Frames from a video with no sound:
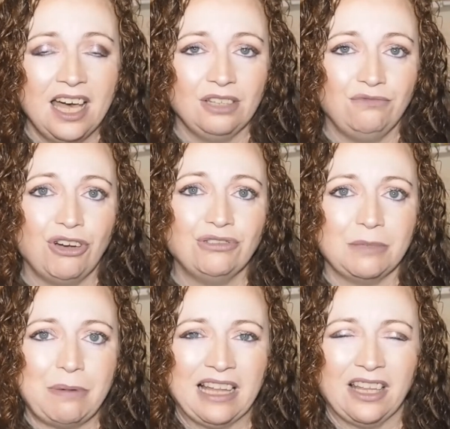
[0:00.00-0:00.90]
The
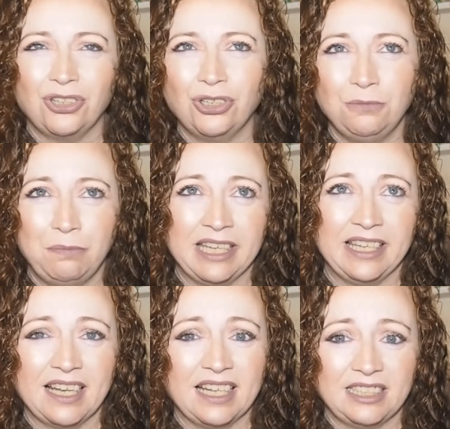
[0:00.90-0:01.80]
rosy palette could
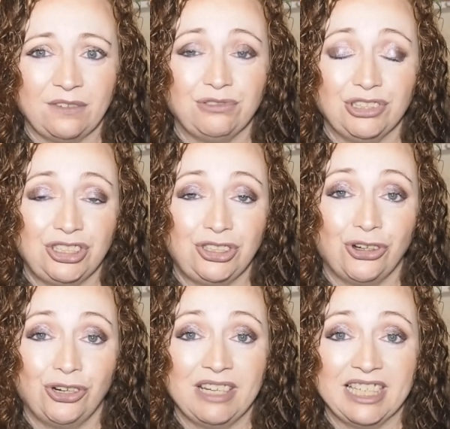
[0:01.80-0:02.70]
be a different
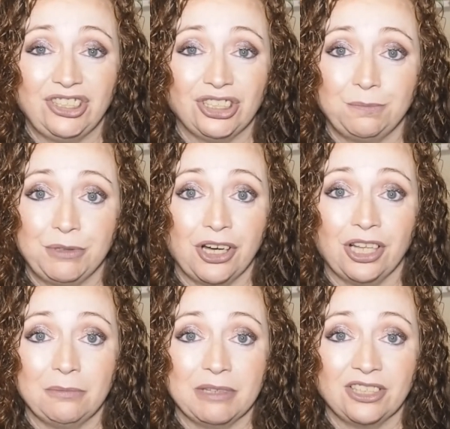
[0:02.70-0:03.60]
story, just
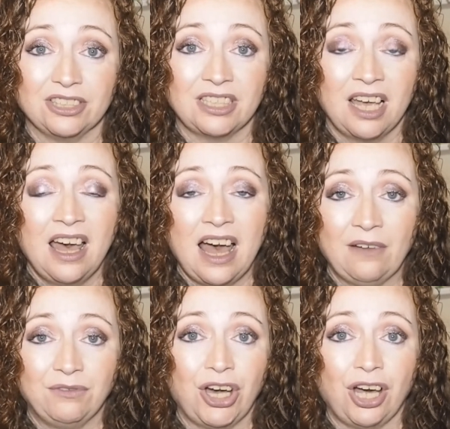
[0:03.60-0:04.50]
purely because
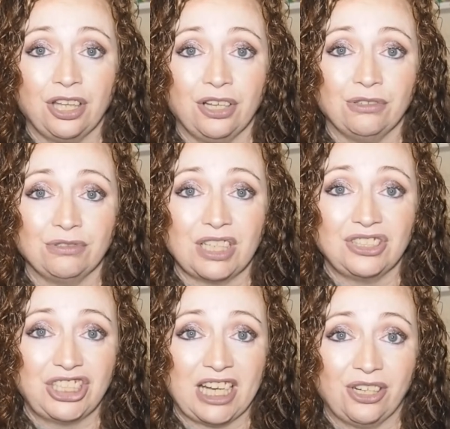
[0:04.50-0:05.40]
I've got those
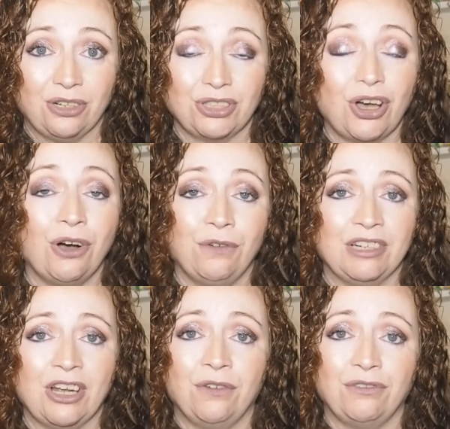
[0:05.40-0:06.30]
shadows over
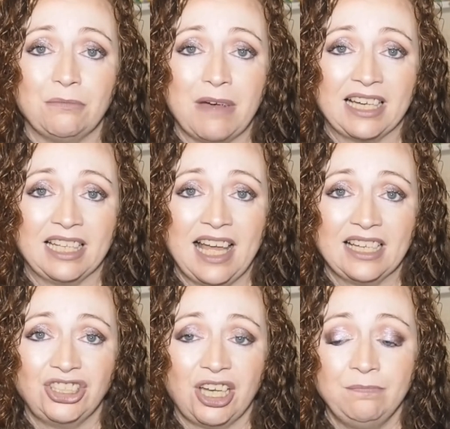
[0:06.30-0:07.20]
and over in my
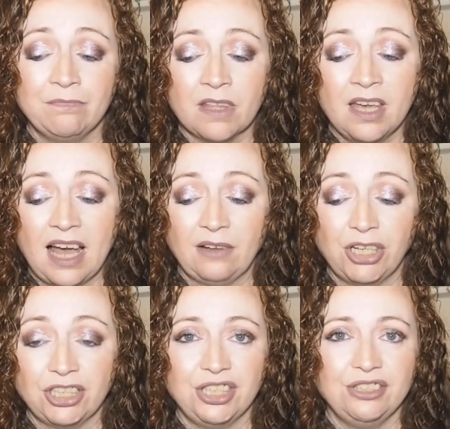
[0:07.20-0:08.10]
collection. I've
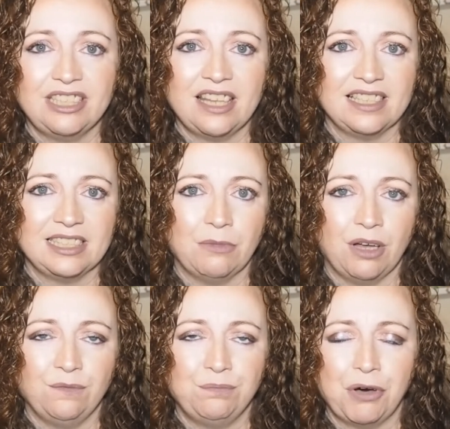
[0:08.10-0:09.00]
not used it this
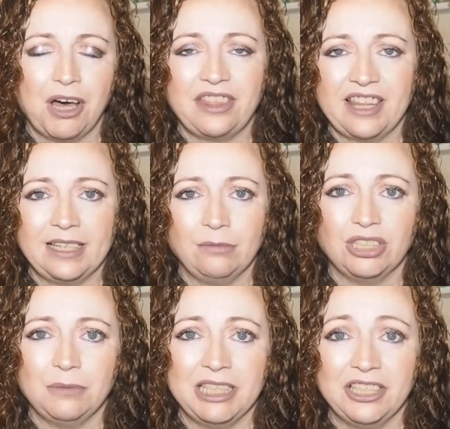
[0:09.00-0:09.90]
month, but I think I'm
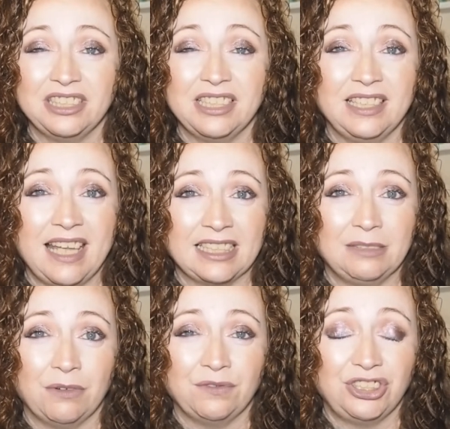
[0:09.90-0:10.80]
going to be using it
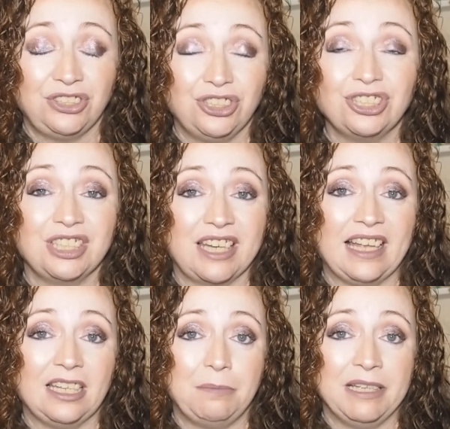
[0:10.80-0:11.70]
next month just to
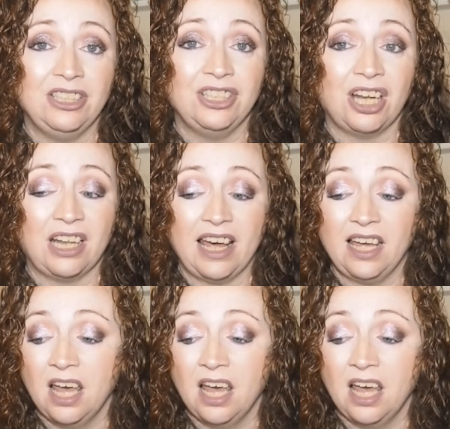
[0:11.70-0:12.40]
get an opinion on it.